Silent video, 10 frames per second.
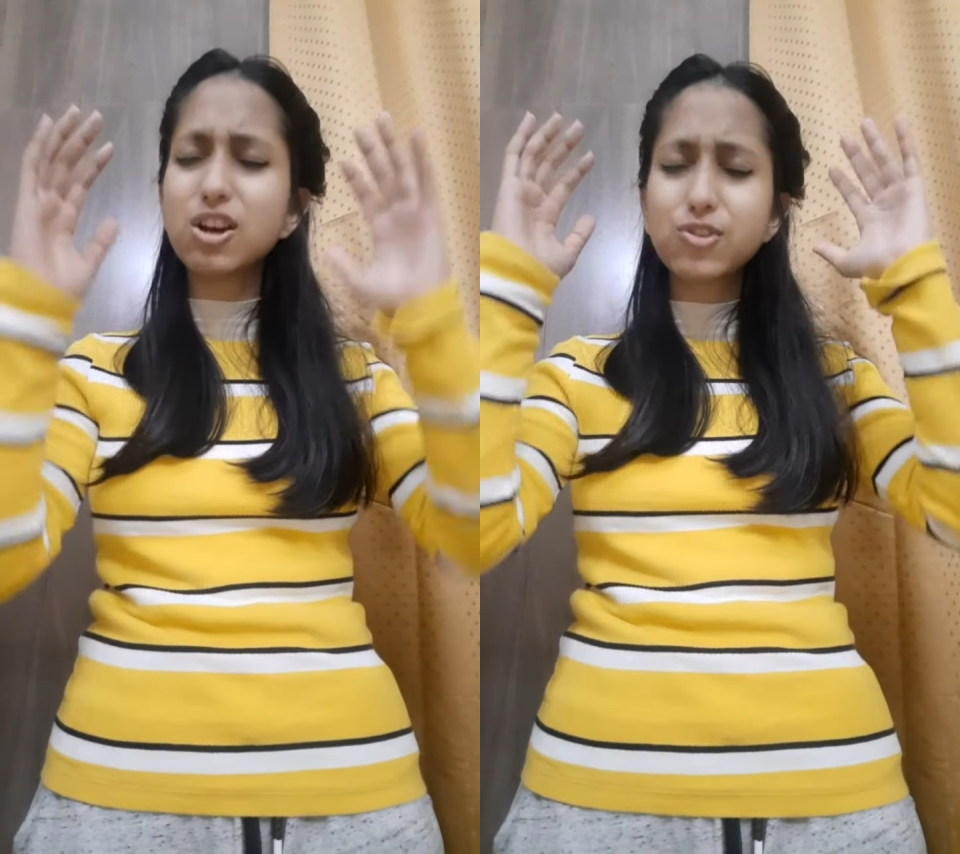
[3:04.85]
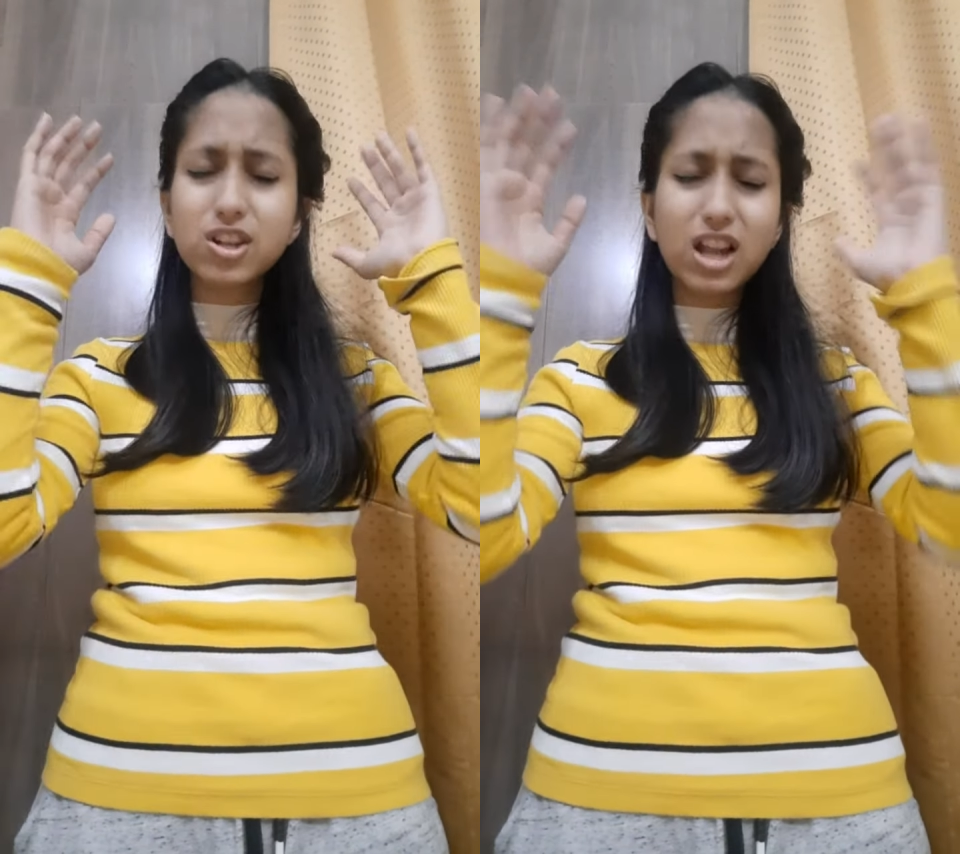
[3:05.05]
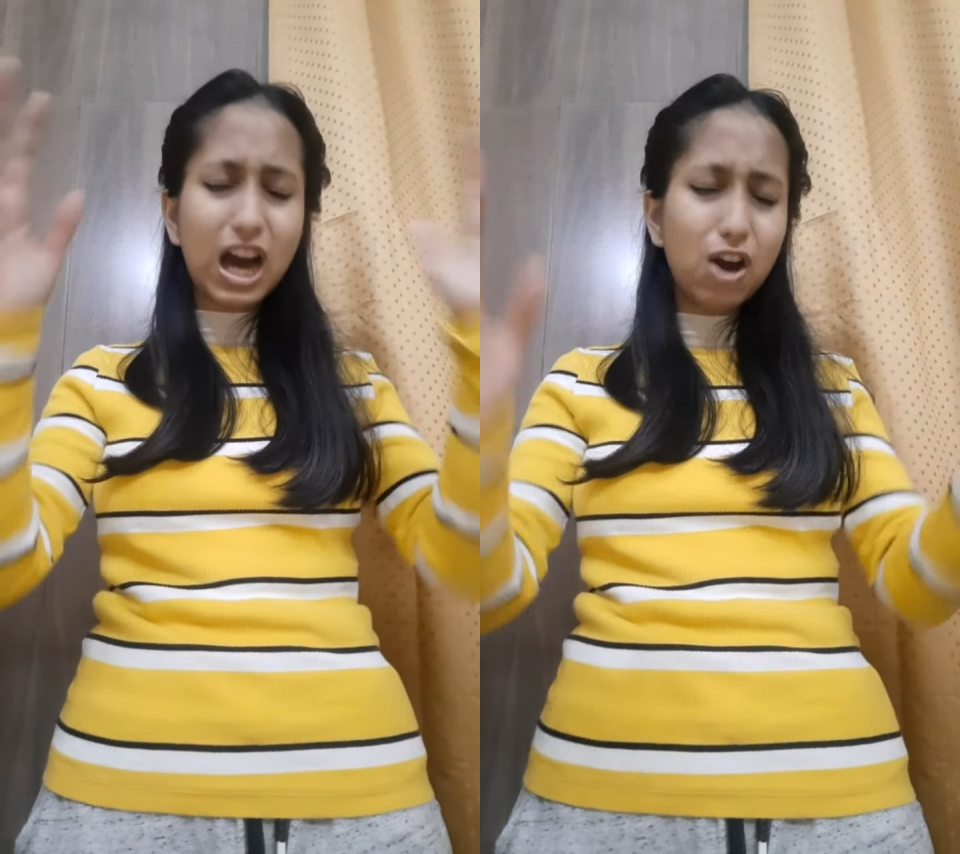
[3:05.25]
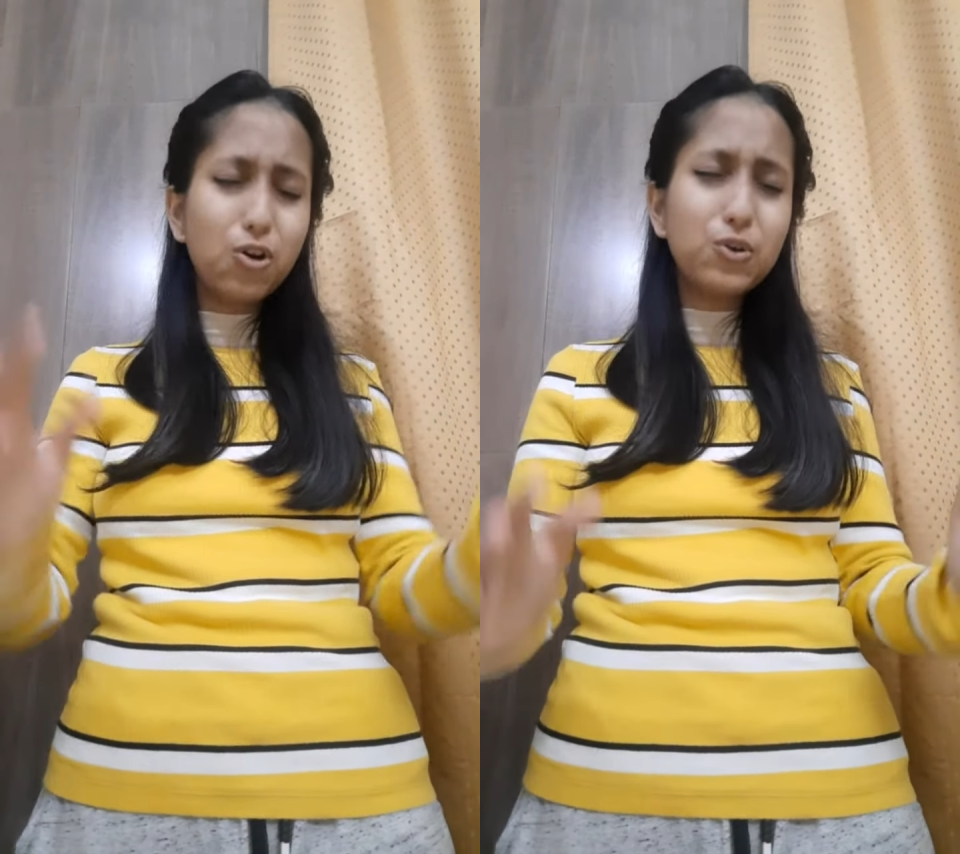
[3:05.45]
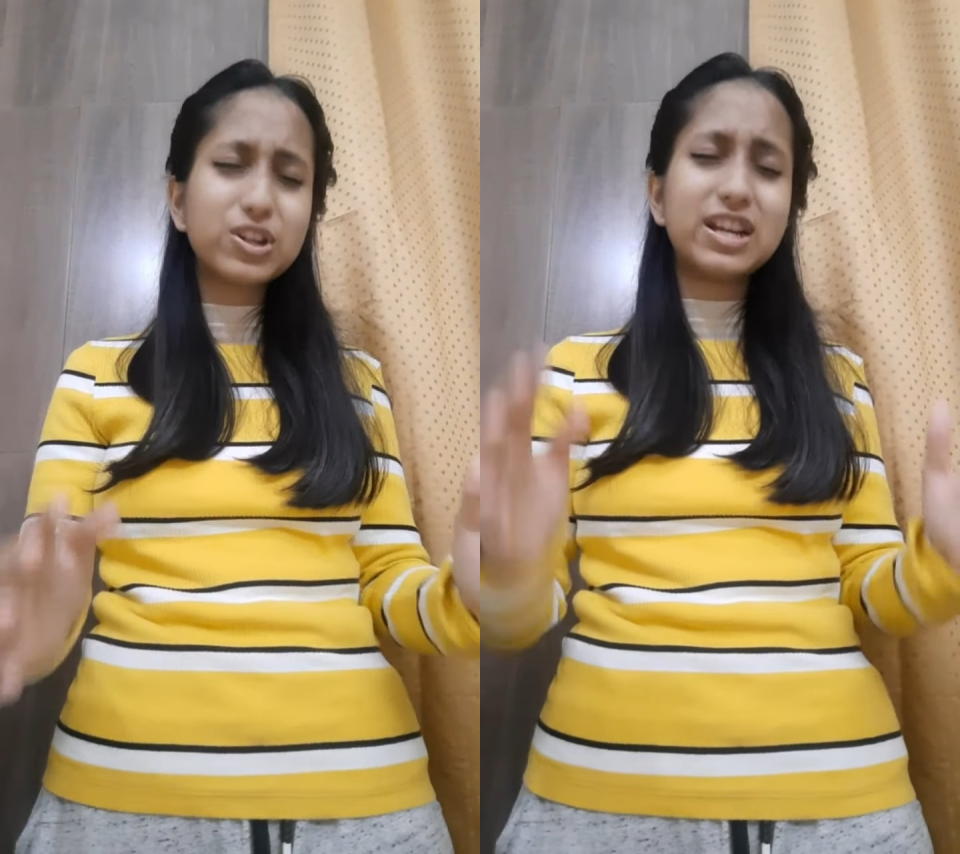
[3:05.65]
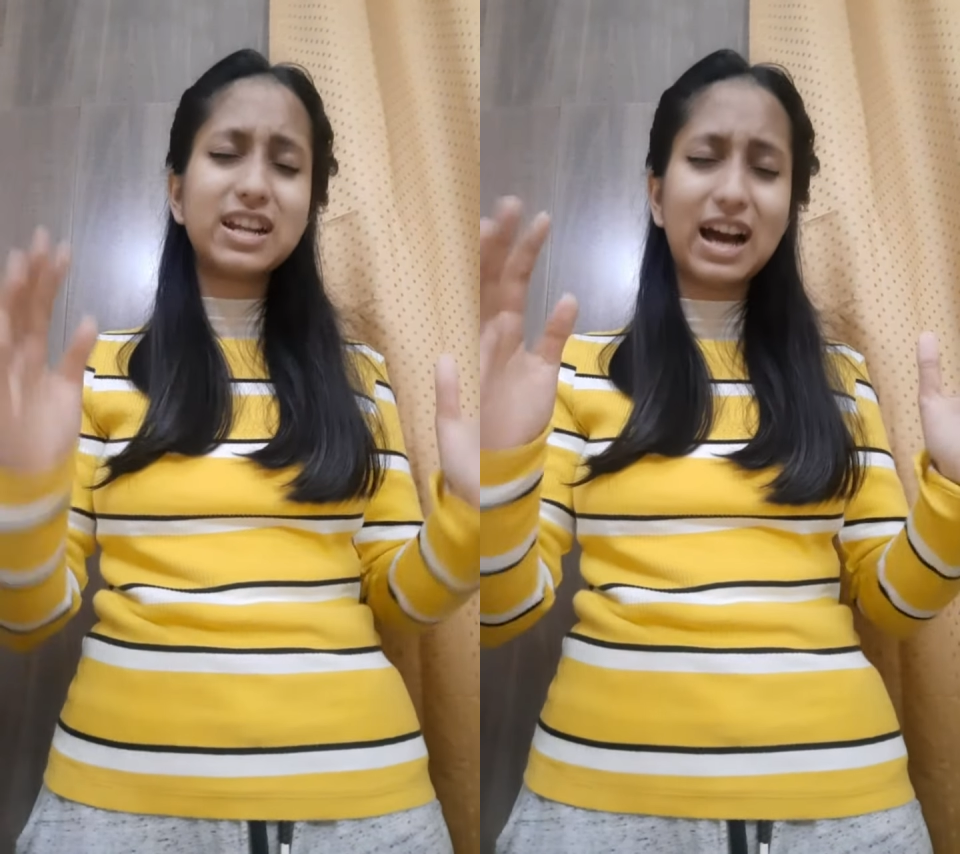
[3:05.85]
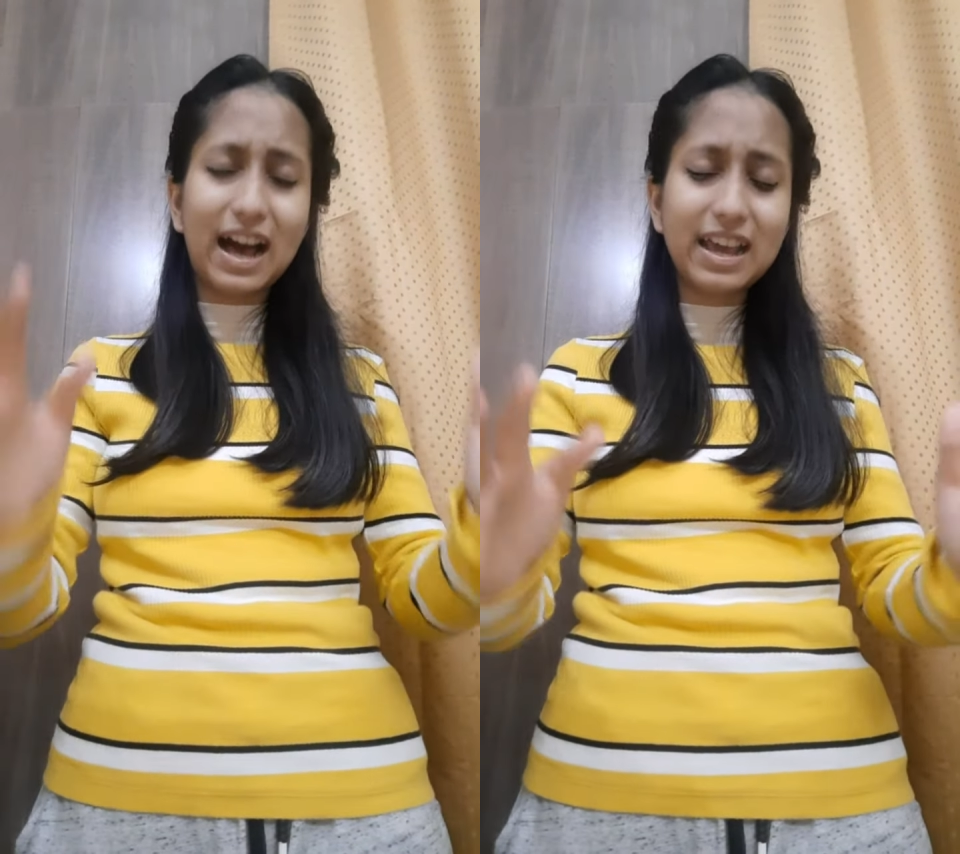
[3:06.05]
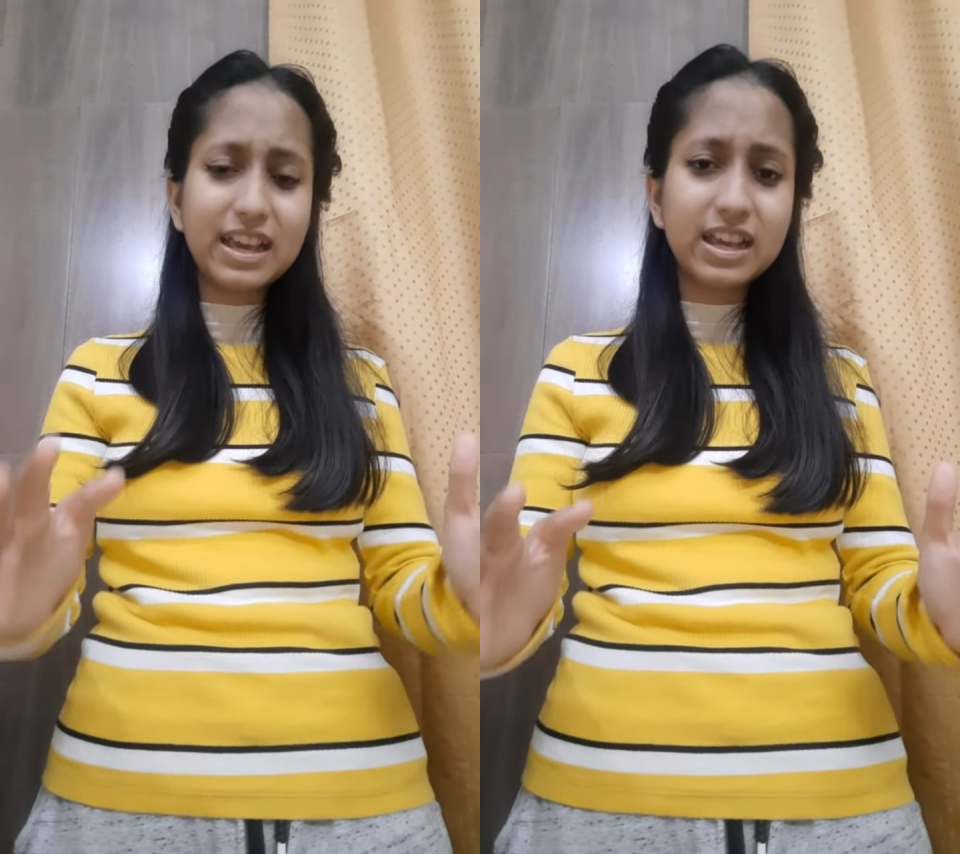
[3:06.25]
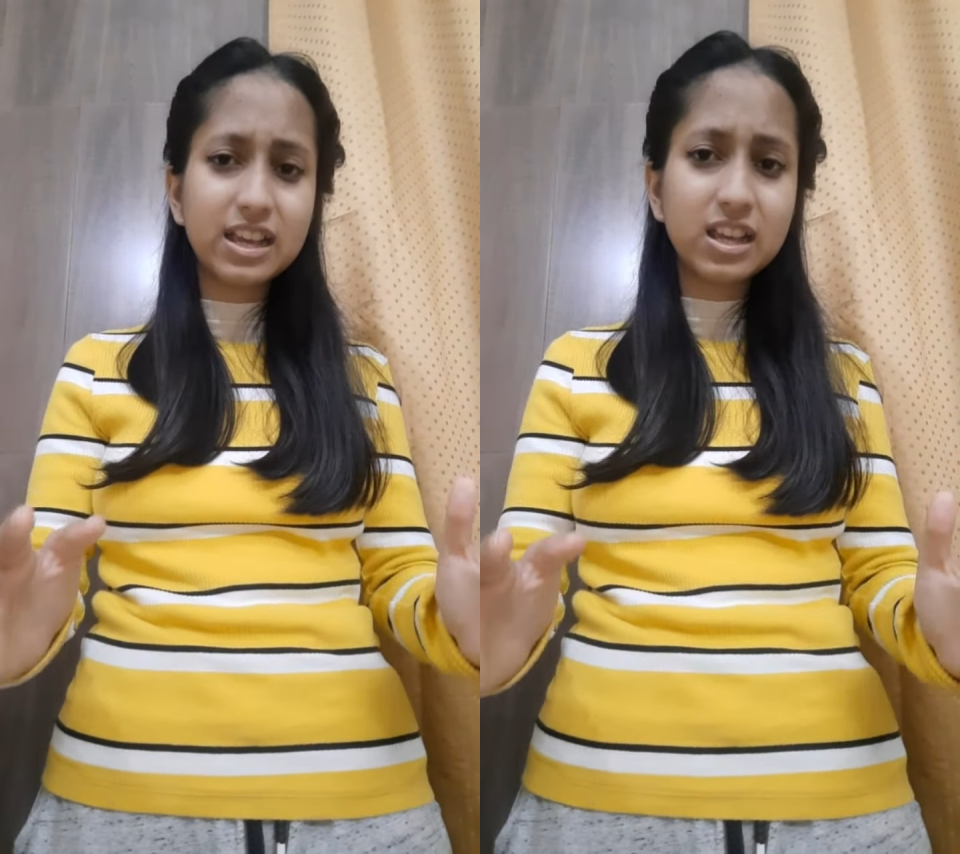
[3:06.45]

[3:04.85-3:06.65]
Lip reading: out loud that I